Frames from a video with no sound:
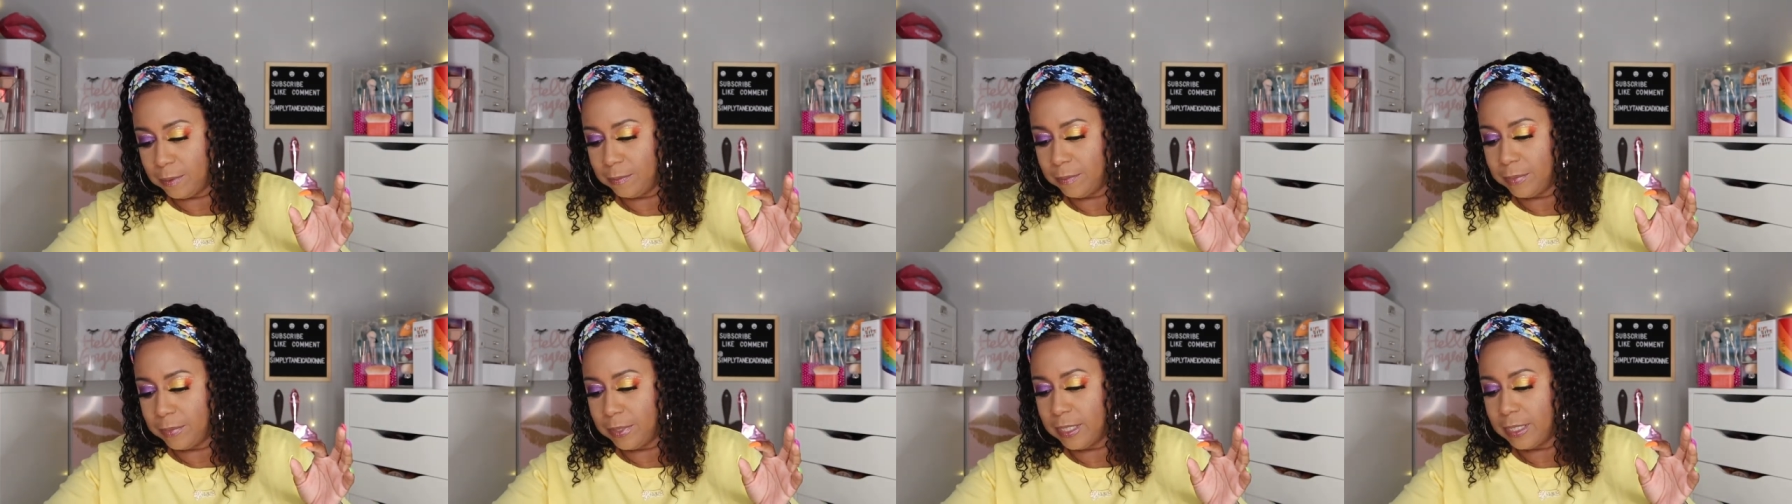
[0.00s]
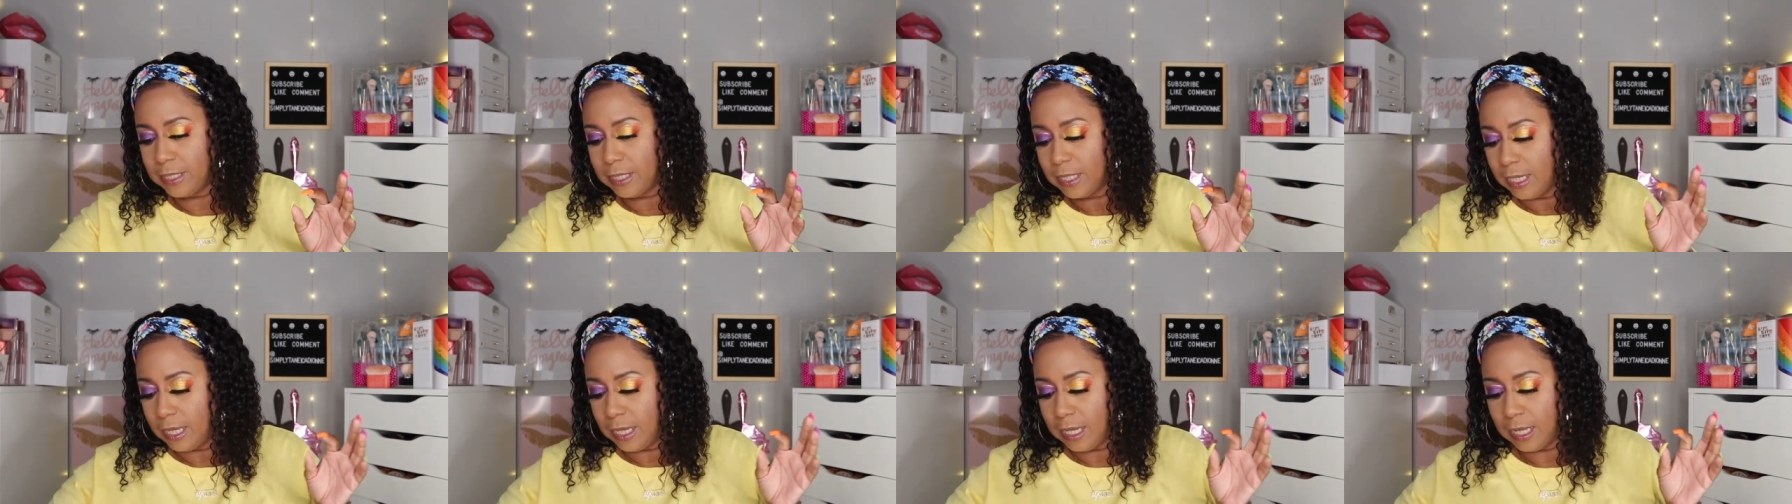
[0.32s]

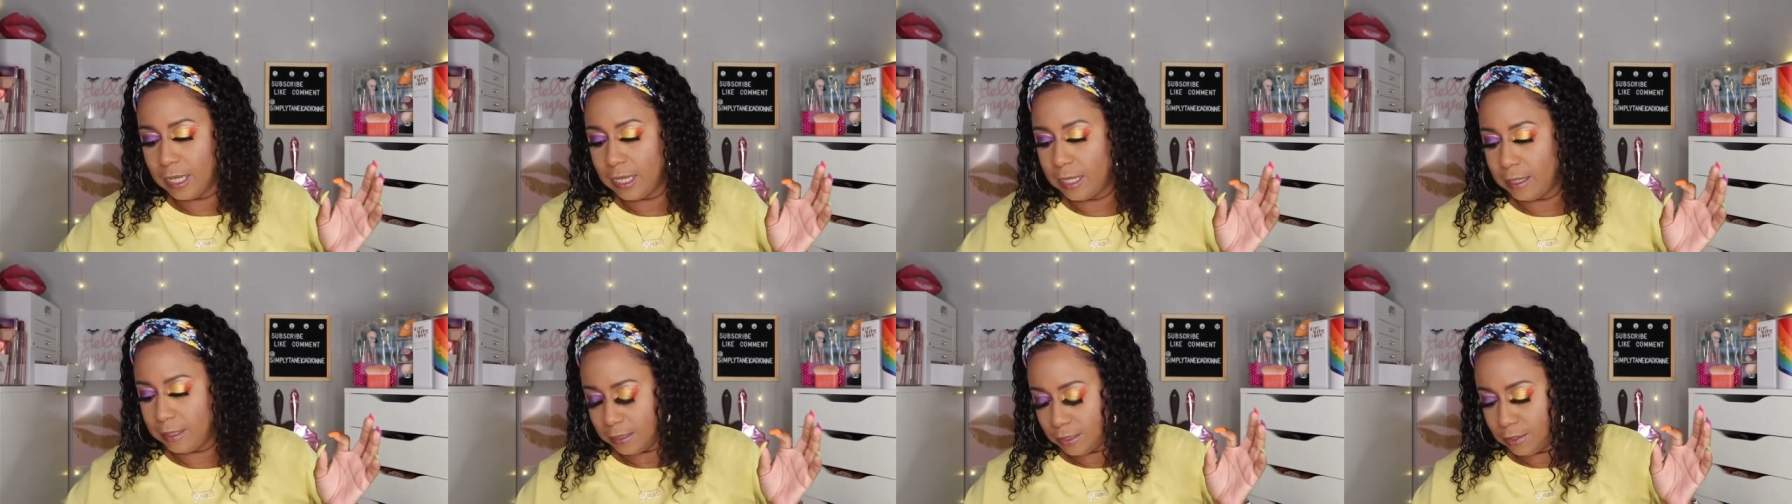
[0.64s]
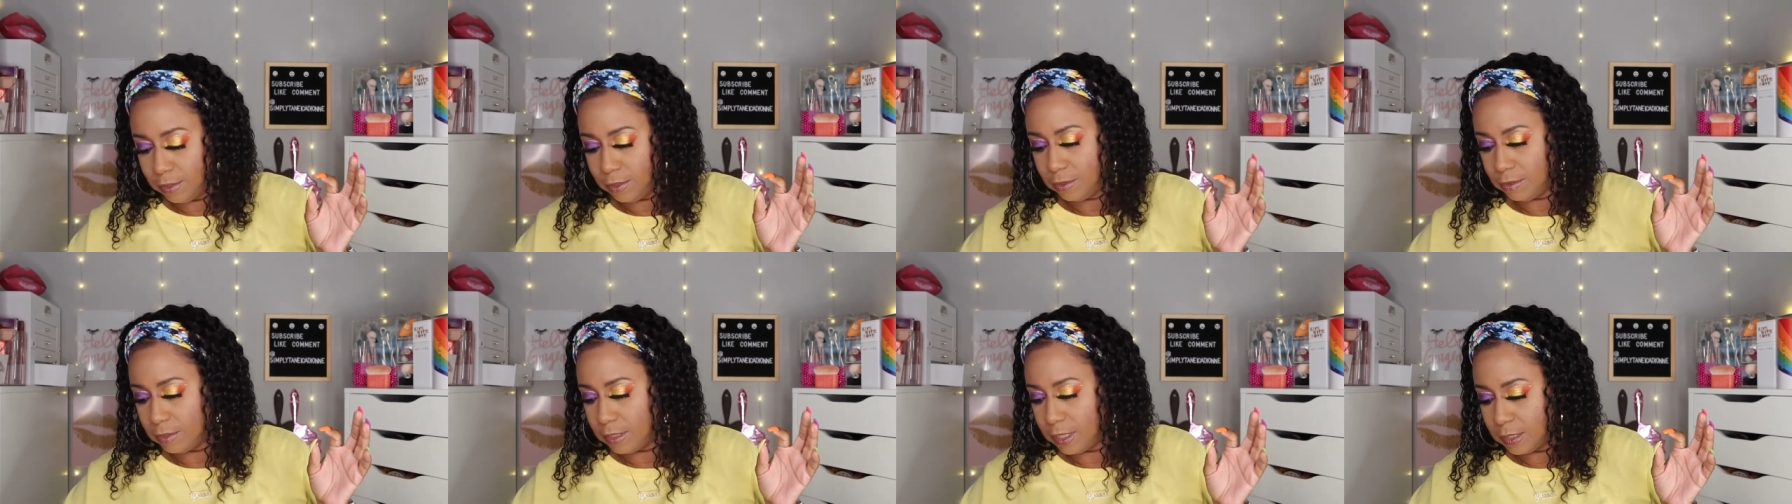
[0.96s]
But, uh, you
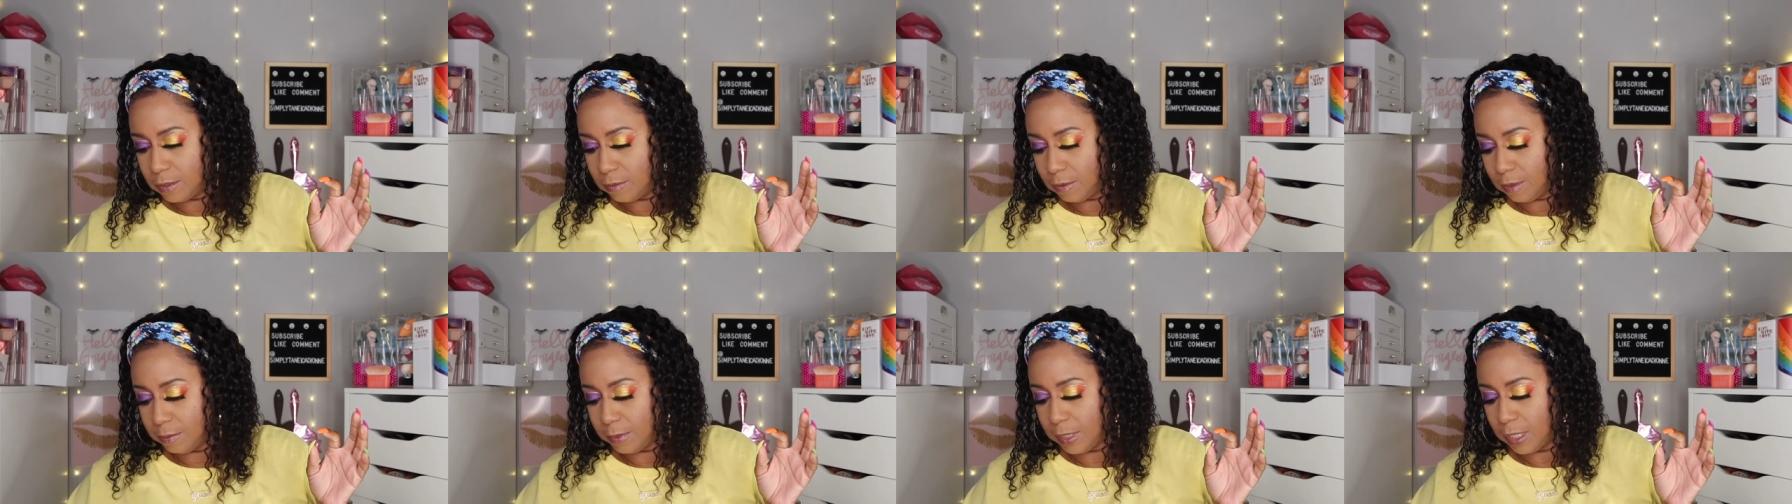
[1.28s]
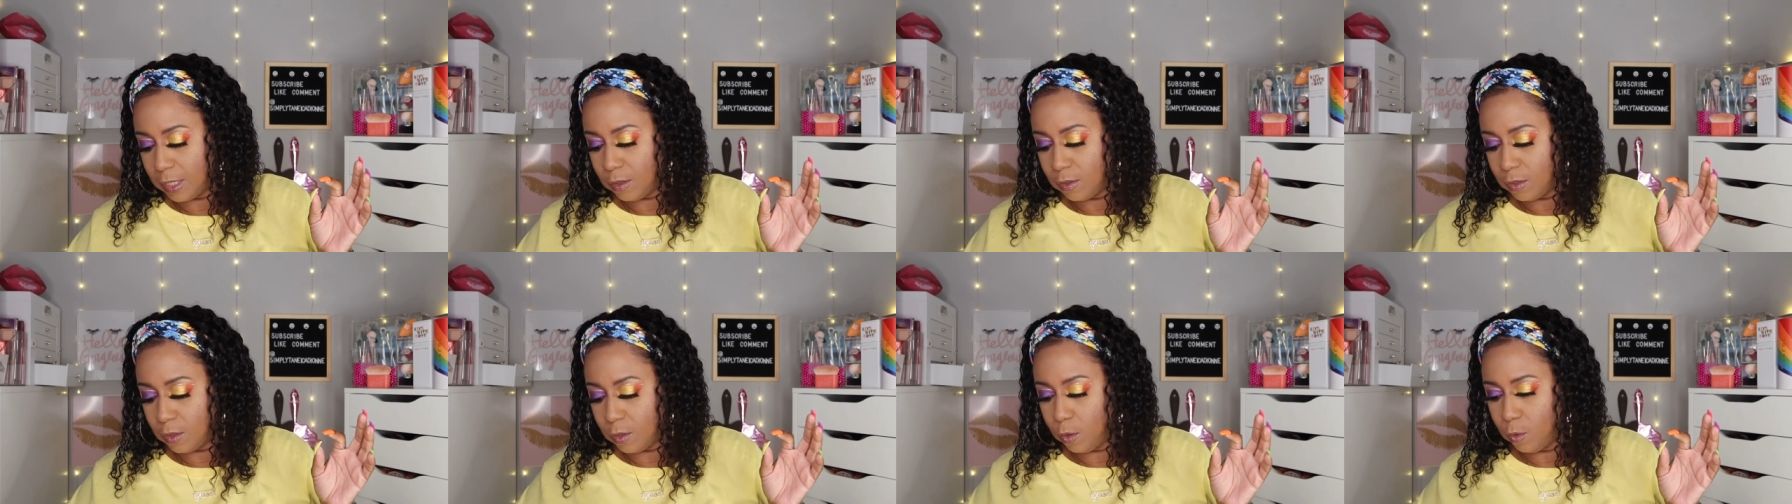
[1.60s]
know, that's why I'm not
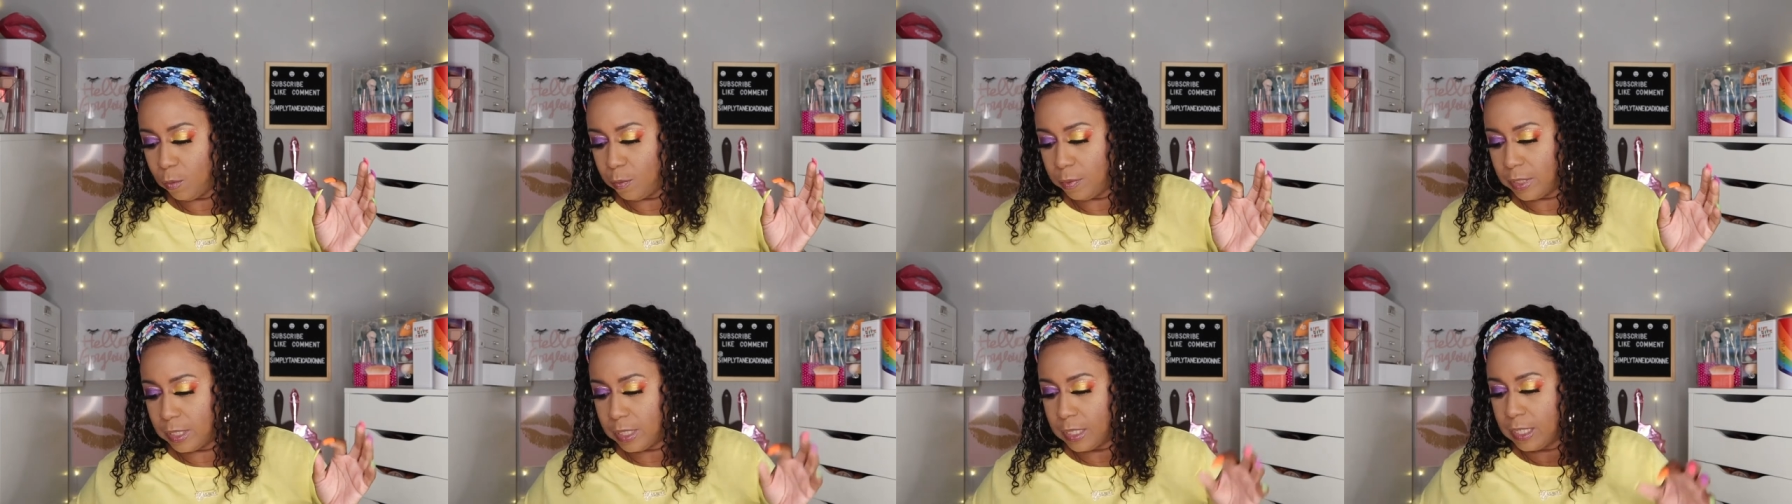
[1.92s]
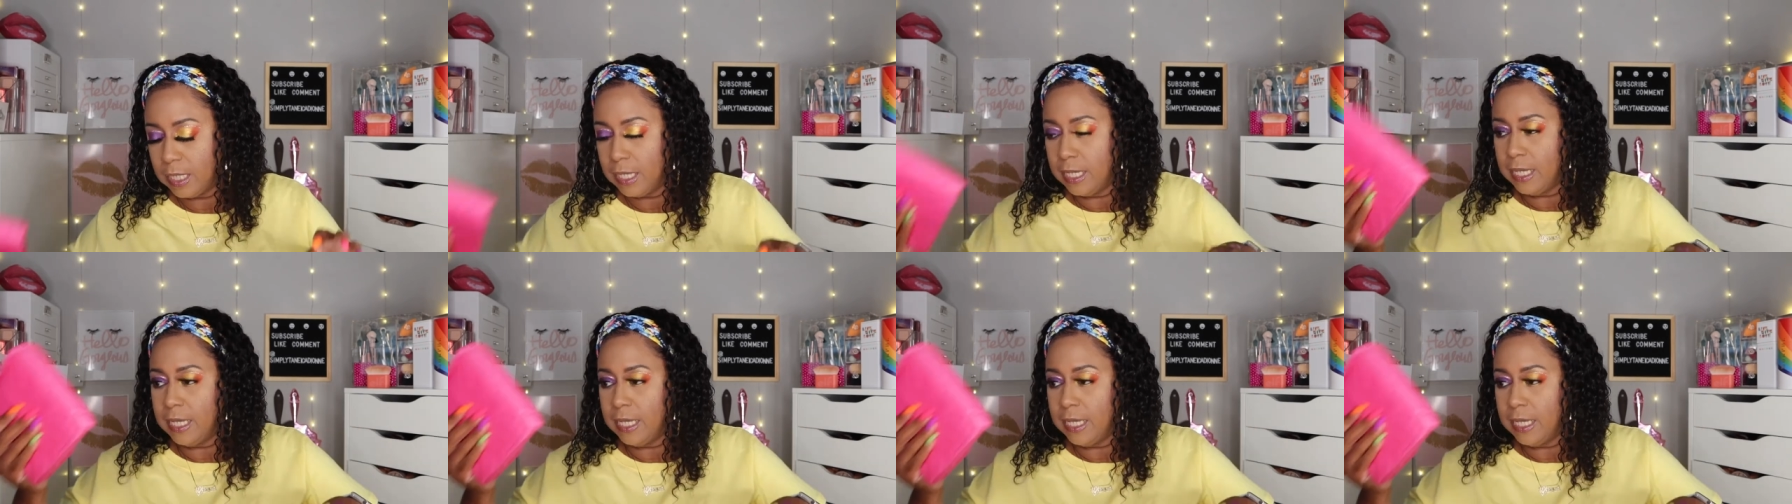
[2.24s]
going to open it.